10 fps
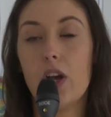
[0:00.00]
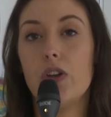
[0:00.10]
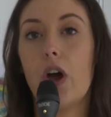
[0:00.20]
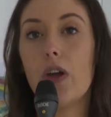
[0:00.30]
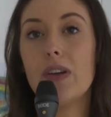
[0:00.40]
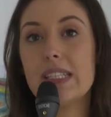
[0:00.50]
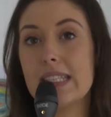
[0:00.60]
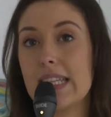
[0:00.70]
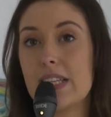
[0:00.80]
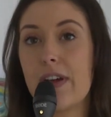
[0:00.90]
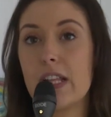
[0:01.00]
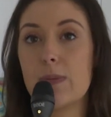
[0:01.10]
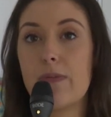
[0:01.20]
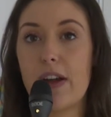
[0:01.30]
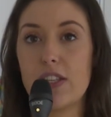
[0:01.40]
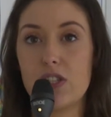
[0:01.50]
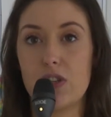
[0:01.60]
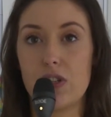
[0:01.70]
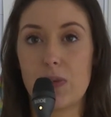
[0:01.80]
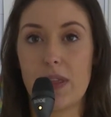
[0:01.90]
Not only did these events provide
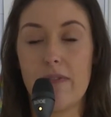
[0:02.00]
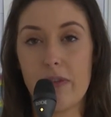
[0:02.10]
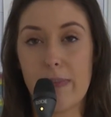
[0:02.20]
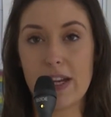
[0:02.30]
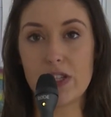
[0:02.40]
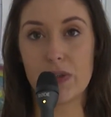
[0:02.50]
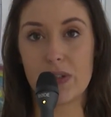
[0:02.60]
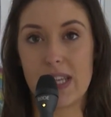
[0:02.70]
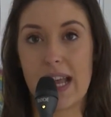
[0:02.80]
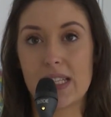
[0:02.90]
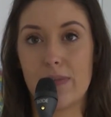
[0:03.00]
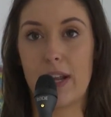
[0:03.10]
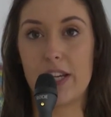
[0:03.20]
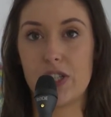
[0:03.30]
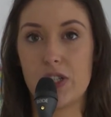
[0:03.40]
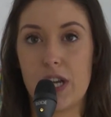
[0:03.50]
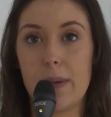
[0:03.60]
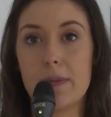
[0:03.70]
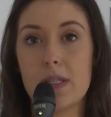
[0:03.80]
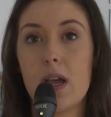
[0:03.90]
students with information on sex and
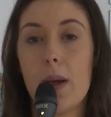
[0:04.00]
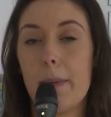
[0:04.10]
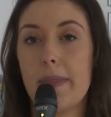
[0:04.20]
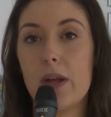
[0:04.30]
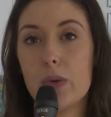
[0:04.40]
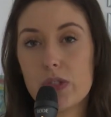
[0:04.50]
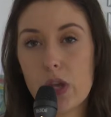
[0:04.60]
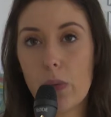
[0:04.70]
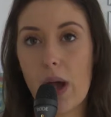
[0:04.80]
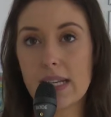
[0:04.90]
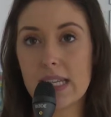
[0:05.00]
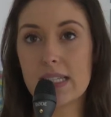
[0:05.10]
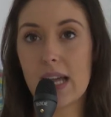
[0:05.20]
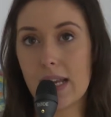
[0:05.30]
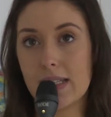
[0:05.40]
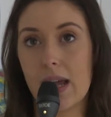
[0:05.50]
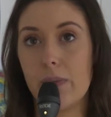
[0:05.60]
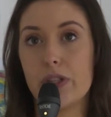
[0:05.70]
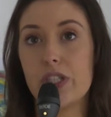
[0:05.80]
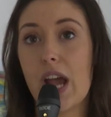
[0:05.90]
relationships, but they also worked in tandem
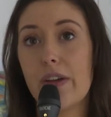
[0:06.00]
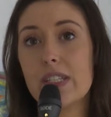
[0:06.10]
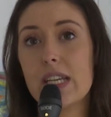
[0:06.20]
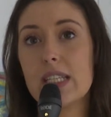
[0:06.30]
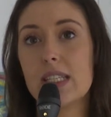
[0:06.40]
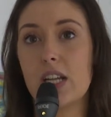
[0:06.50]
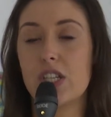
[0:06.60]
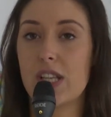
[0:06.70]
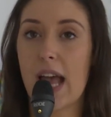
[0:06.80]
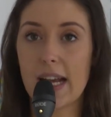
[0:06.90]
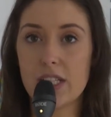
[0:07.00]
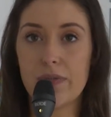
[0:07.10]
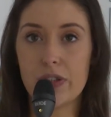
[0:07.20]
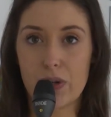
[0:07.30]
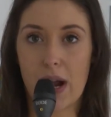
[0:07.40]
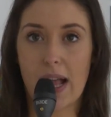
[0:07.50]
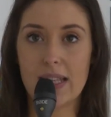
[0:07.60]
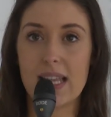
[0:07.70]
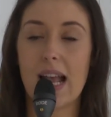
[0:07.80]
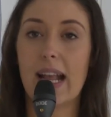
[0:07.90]
with charities such as Action for
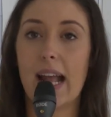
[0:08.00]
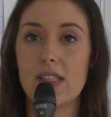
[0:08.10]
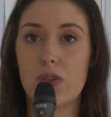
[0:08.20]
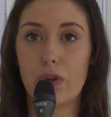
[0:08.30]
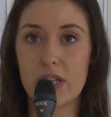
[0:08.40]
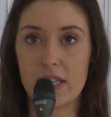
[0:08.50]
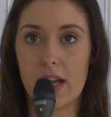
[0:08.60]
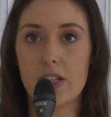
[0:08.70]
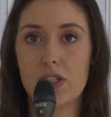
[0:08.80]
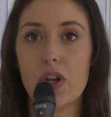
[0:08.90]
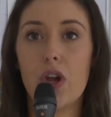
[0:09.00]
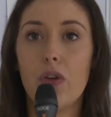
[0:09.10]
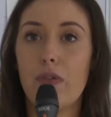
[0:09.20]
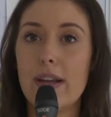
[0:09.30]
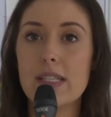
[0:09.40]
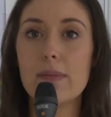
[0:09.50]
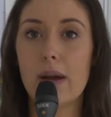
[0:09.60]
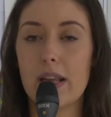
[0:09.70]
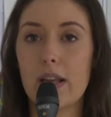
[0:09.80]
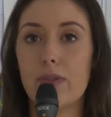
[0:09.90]
Trans and Cancer Research, raising
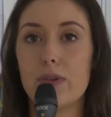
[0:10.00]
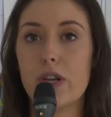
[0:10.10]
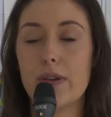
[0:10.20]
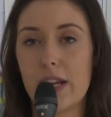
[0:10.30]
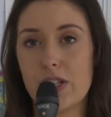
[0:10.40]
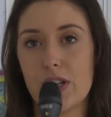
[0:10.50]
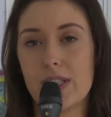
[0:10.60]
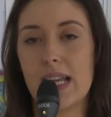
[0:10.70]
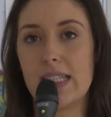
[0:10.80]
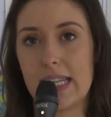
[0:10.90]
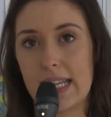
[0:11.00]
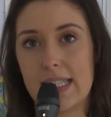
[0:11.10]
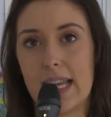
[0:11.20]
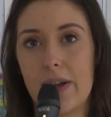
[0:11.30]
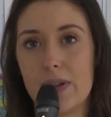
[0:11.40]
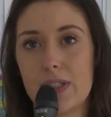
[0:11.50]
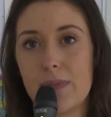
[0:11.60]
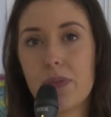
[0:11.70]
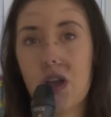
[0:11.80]
money through donations and ticket sales.